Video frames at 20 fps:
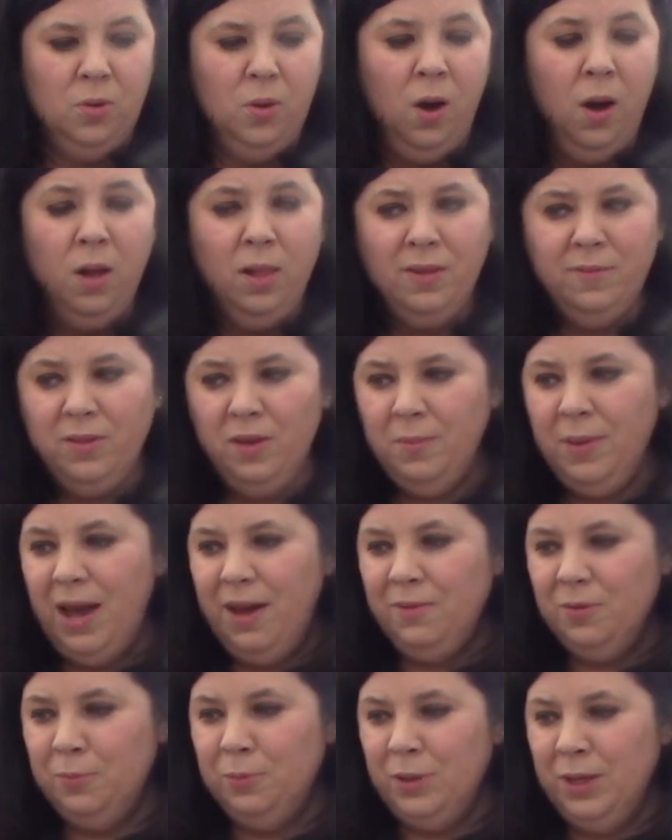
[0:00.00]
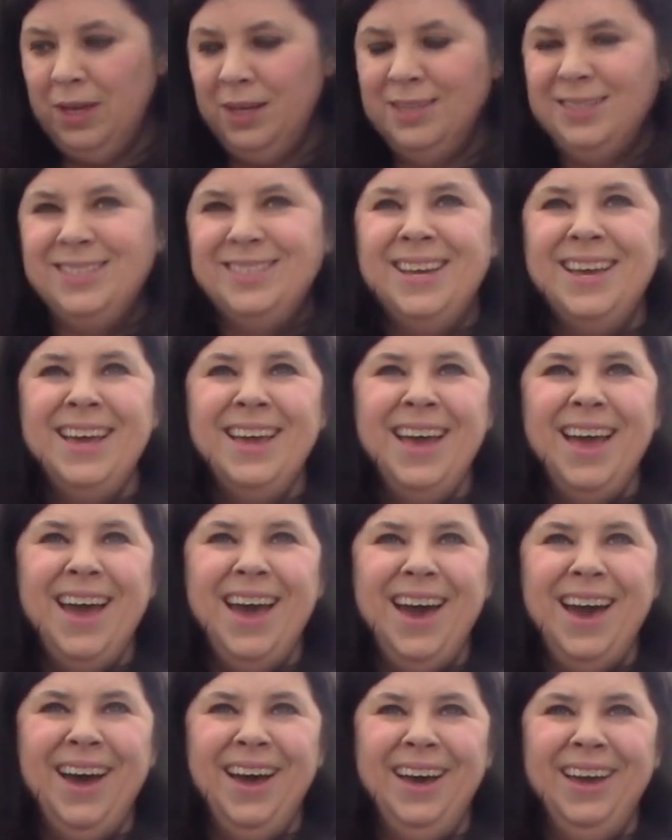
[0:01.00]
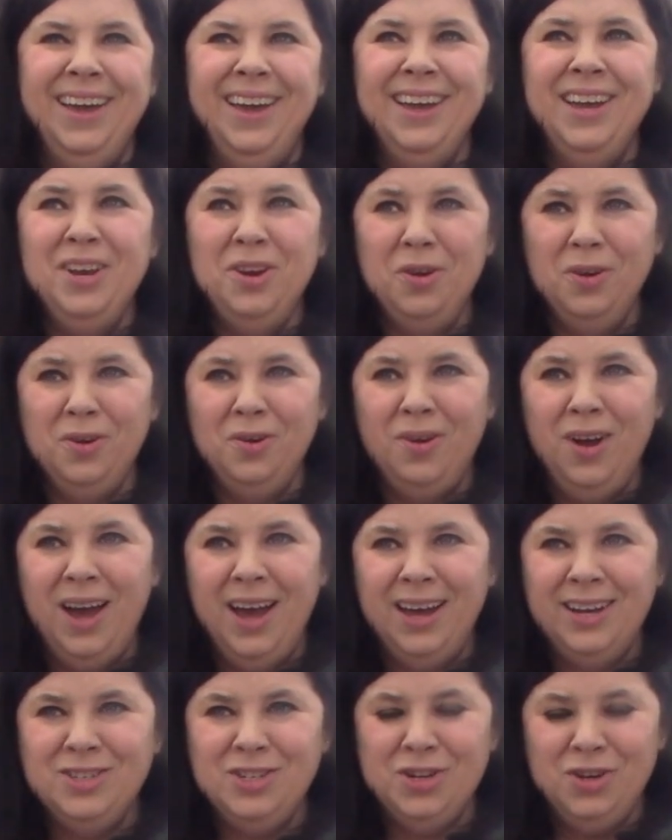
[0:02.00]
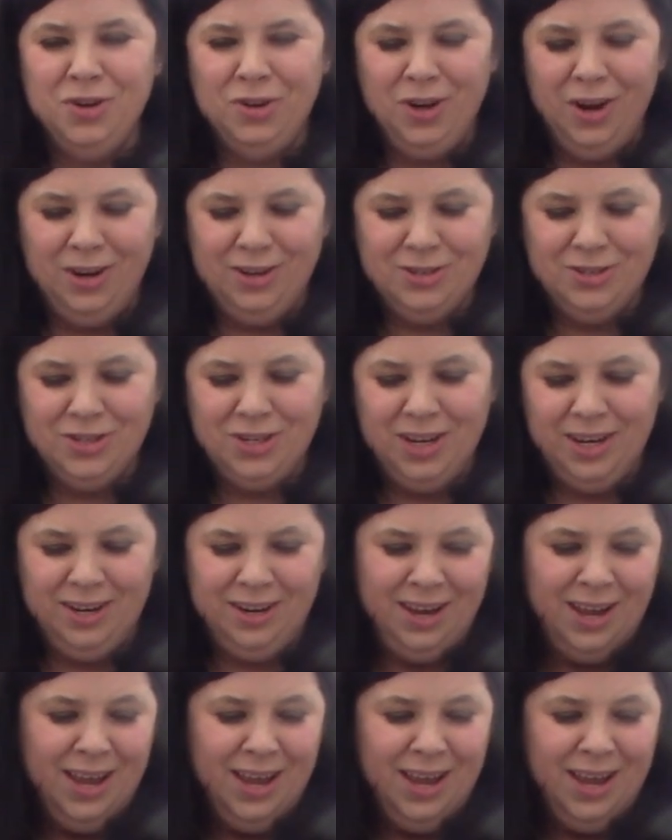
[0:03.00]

all of them have a place in your garage, in your garden shed,